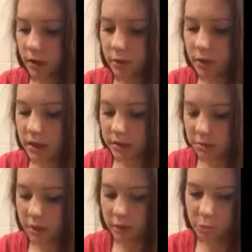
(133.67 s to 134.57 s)
don't need as
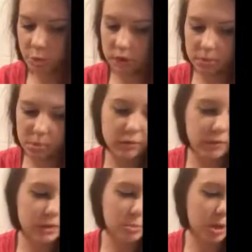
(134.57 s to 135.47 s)
big of a piece, but if
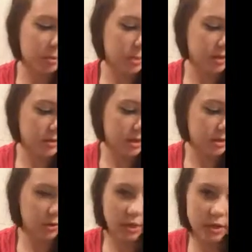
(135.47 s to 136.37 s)
it's a bigger piece, then
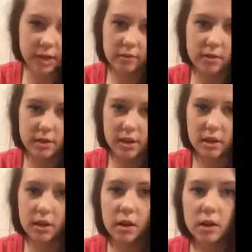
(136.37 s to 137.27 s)
you're going to have to
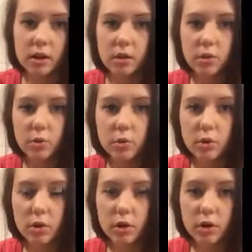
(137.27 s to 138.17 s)
take
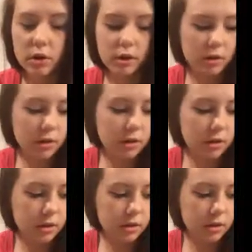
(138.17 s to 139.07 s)
your
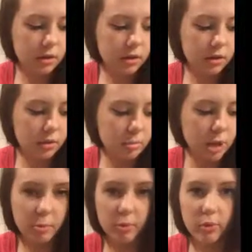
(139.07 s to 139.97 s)

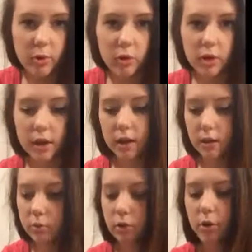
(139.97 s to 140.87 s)
paper roll
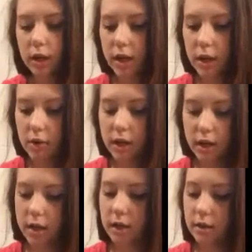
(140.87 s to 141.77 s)
and roll it out
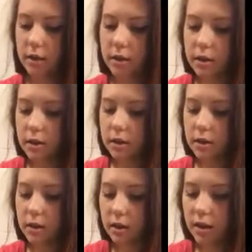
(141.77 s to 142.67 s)
and
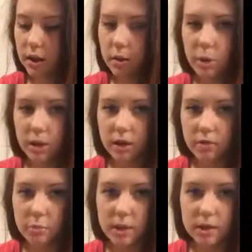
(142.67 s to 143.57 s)
get a big
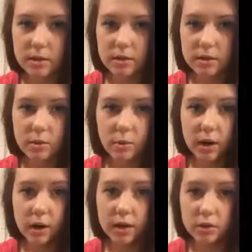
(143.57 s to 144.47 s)
enough piece to
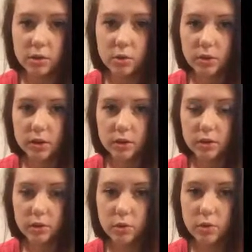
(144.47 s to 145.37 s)
where it's going
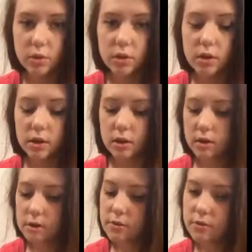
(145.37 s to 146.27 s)
to
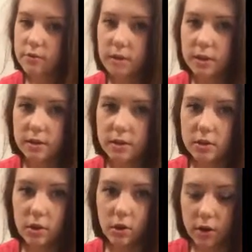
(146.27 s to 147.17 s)
fit
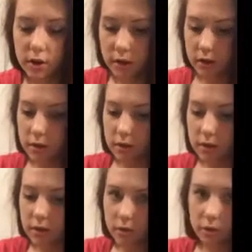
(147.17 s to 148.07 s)
on
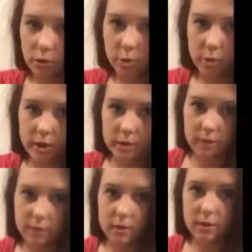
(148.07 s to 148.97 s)
your
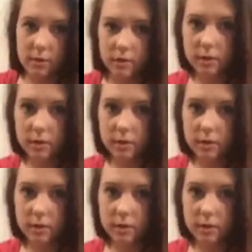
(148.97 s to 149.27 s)
present.